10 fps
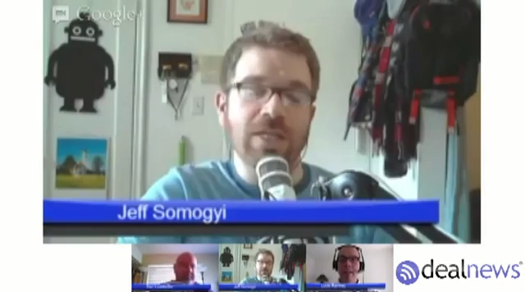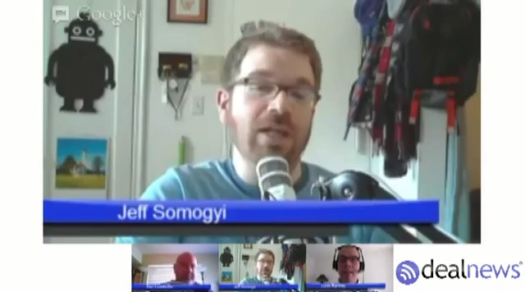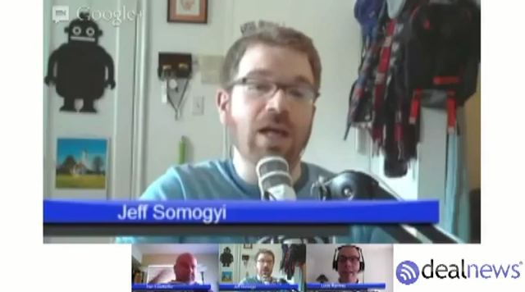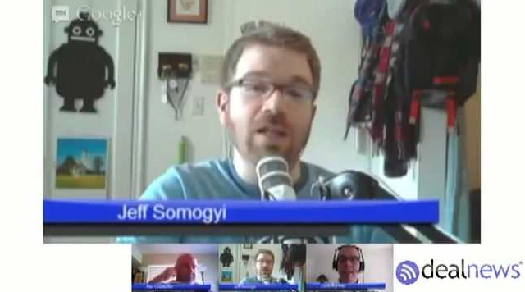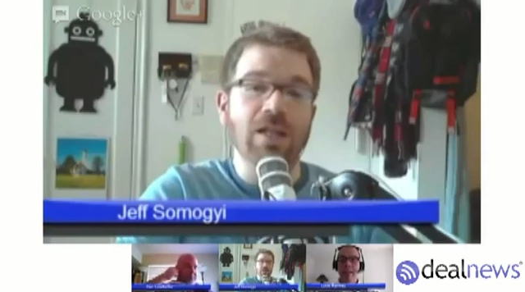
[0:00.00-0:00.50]

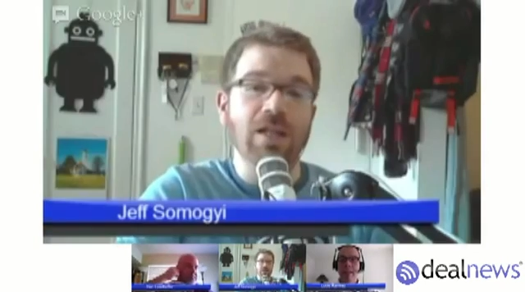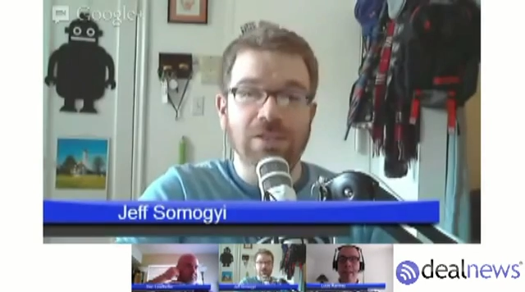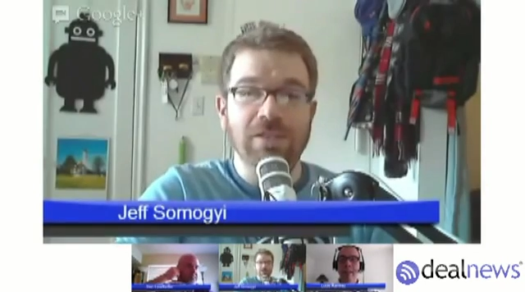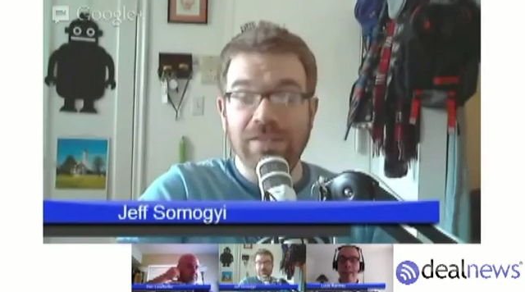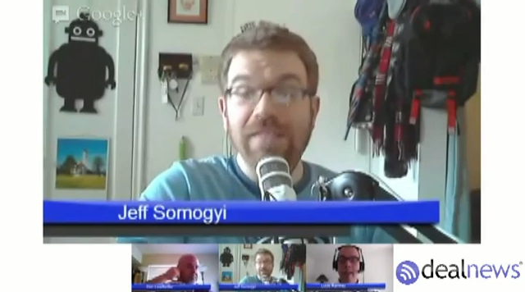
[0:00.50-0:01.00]

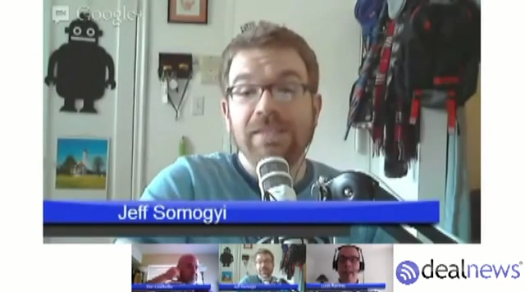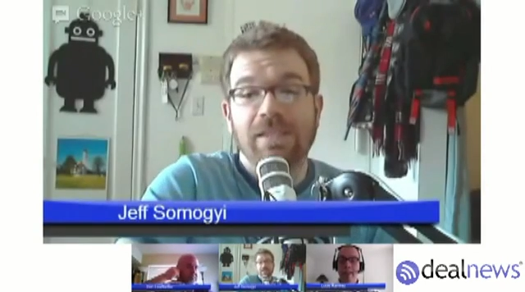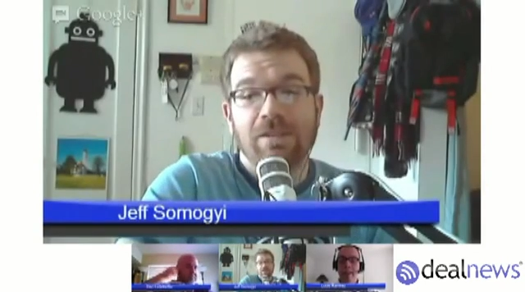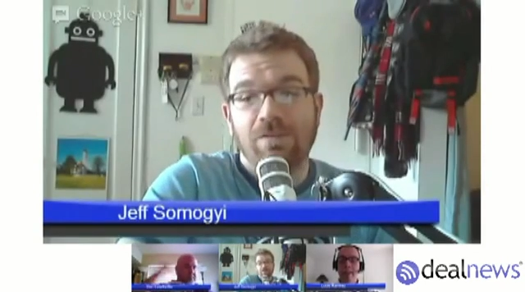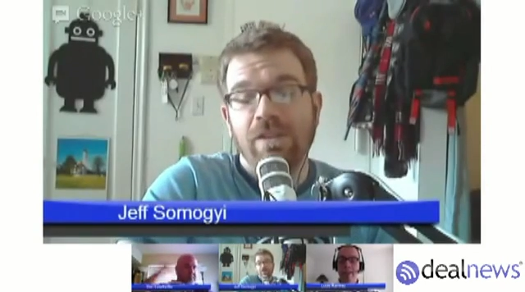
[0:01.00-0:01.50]
technology. Is
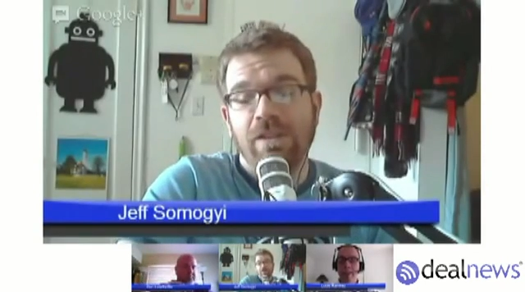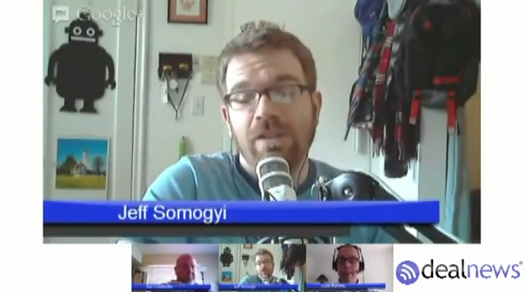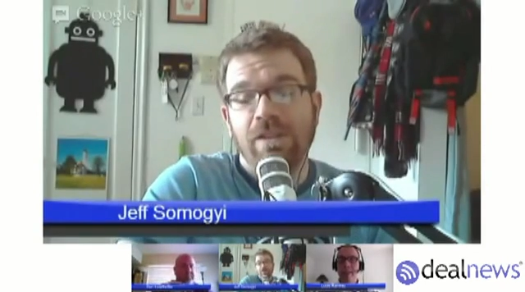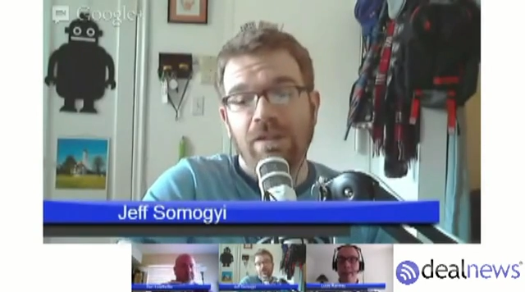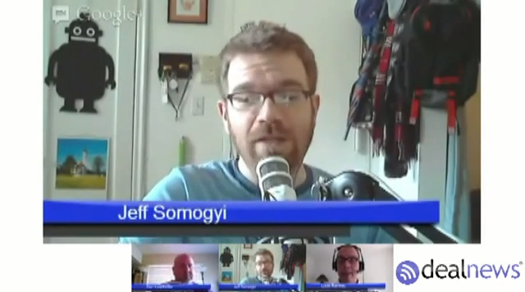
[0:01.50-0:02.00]
it
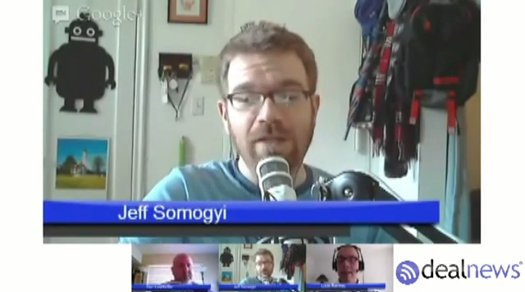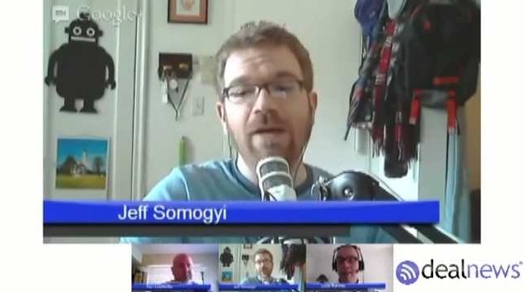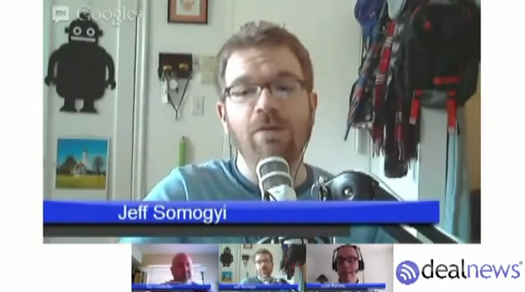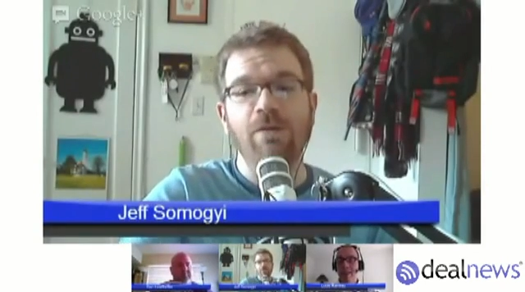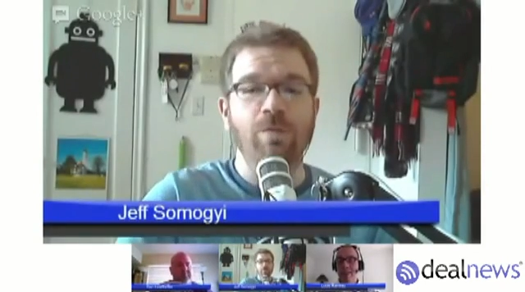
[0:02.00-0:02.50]
convenient? And right
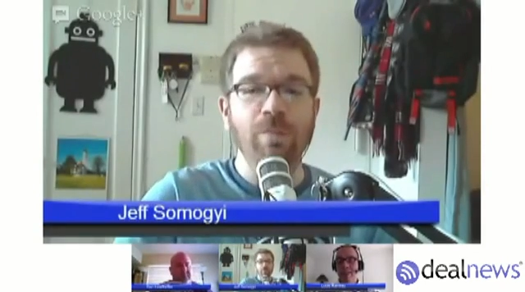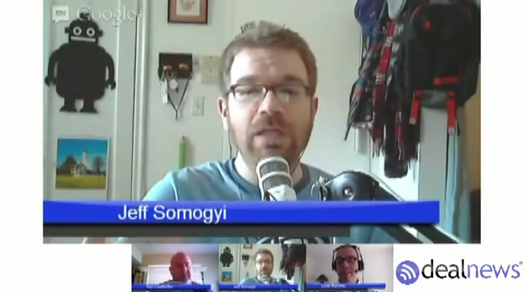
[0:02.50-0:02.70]
now, for